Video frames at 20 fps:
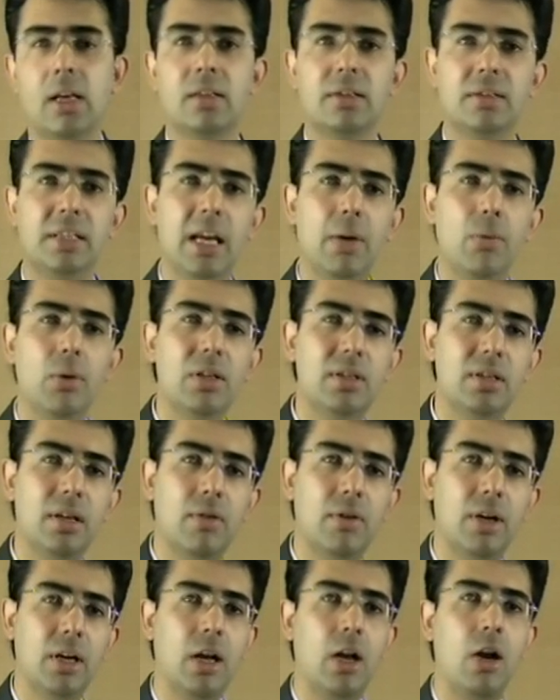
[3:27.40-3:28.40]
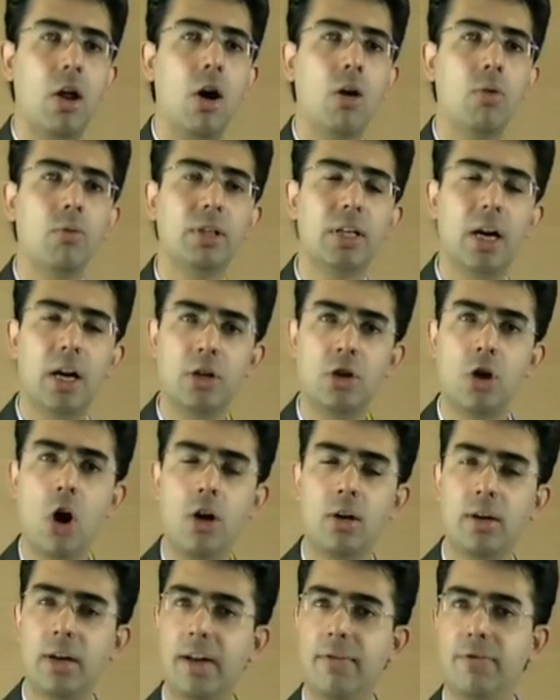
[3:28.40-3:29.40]
SQL Server, along with our
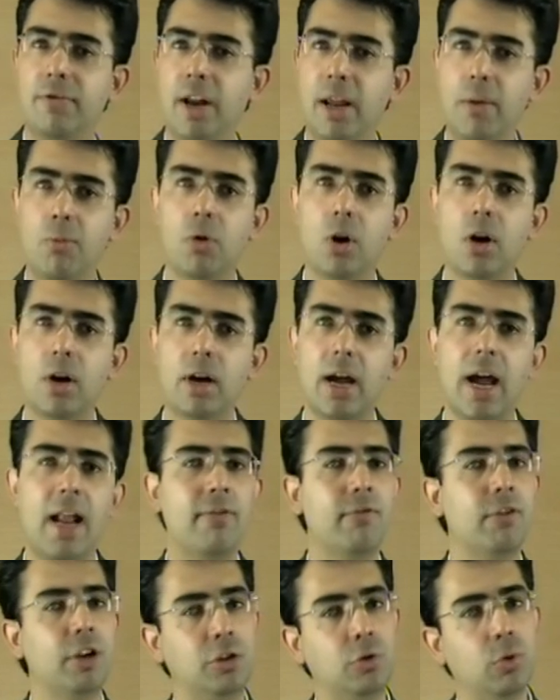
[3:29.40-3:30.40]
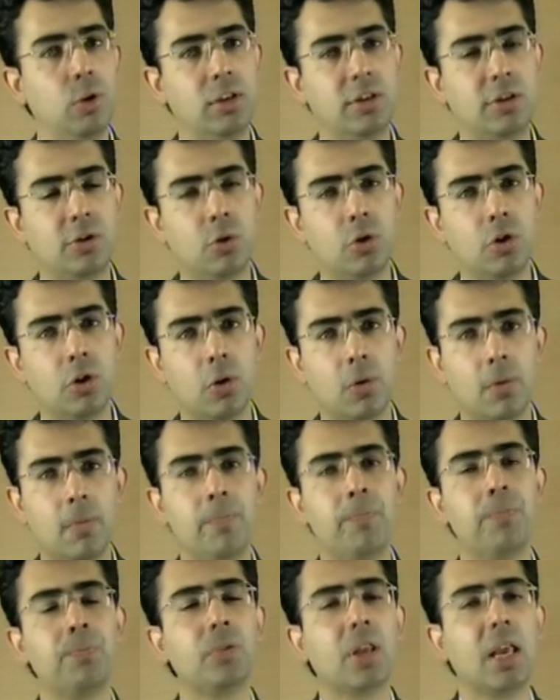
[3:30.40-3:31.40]
.NET framework and Visual Studio,
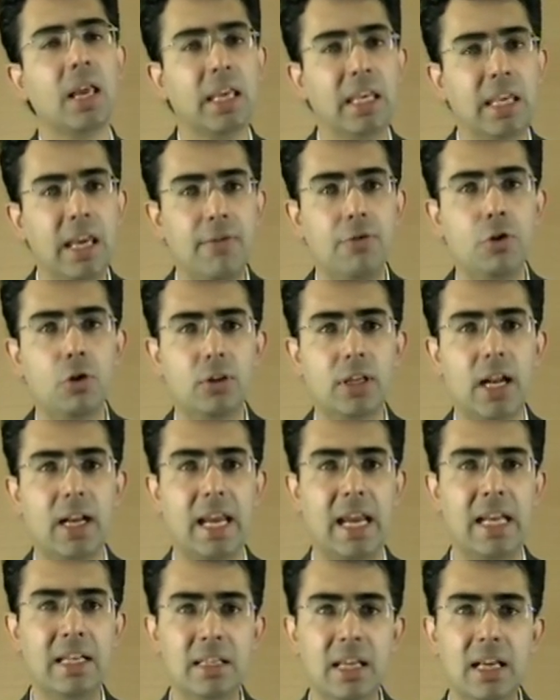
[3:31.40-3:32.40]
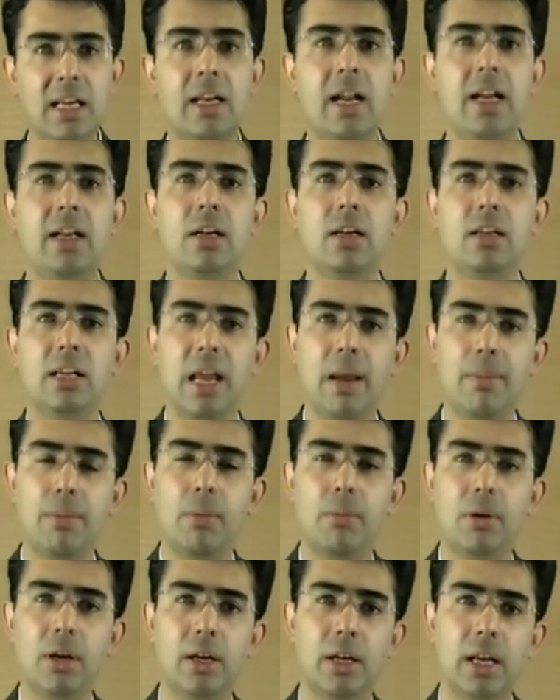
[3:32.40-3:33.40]
give you that integrated
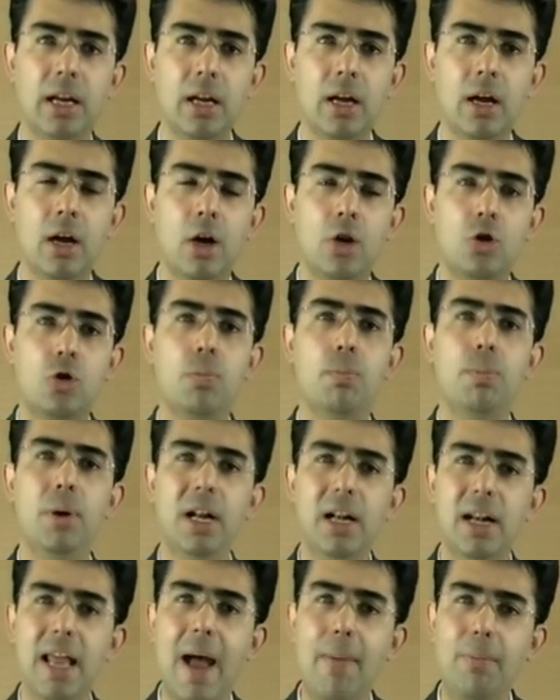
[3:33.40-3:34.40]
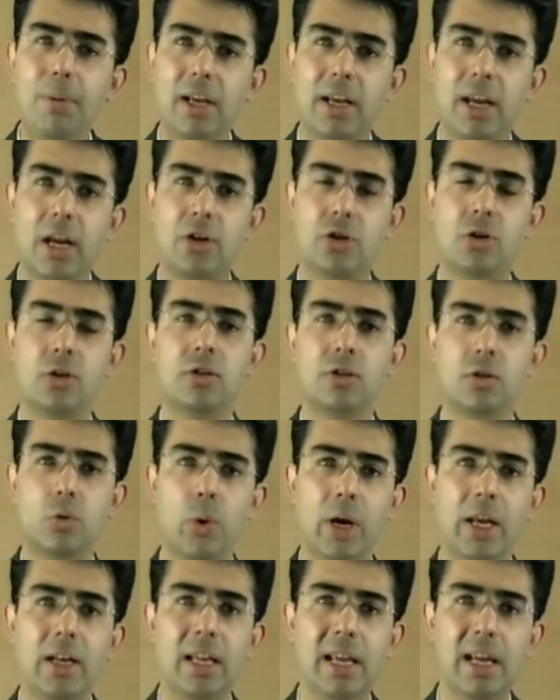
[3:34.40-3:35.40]
capability to build applications
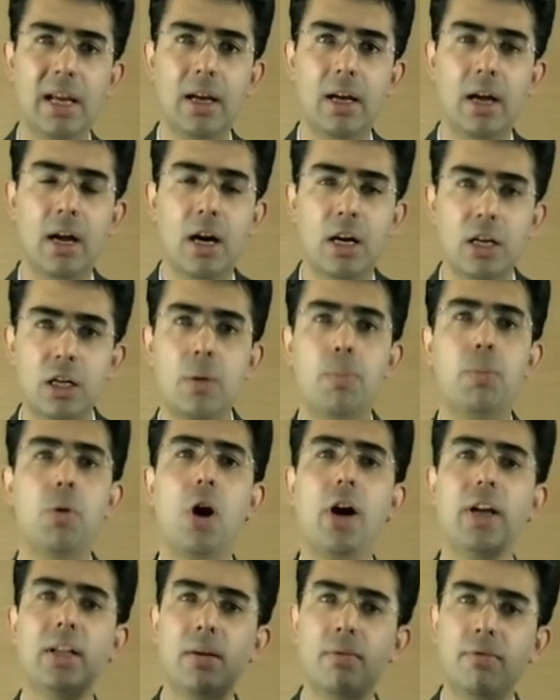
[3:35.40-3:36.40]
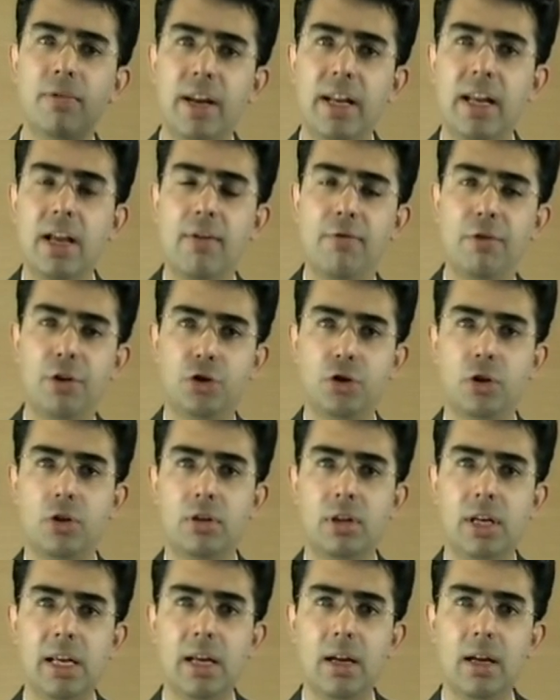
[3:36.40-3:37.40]
quickly, deploy them very
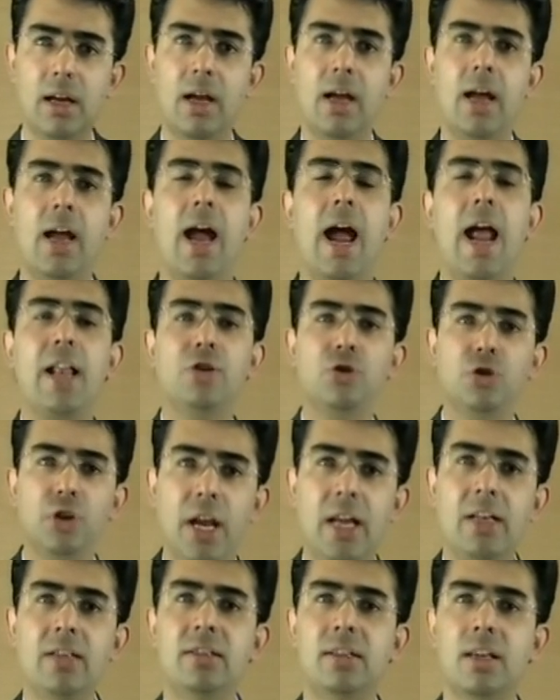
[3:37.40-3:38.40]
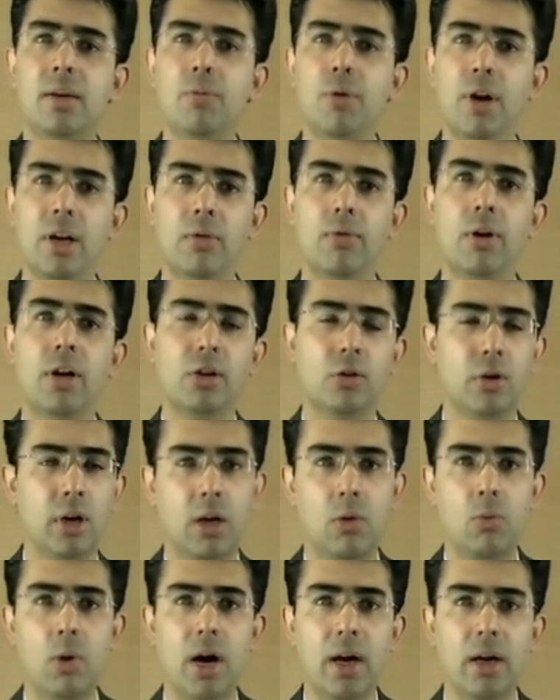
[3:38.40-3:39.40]
efficiently, and change them whenever you
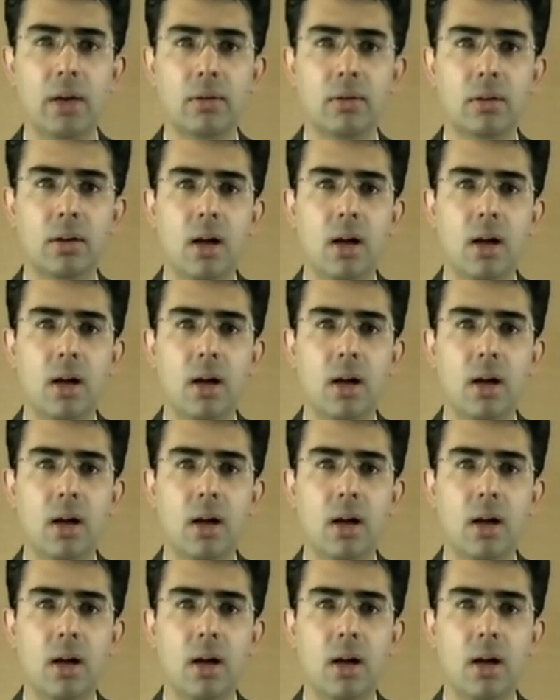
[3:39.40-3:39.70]
require.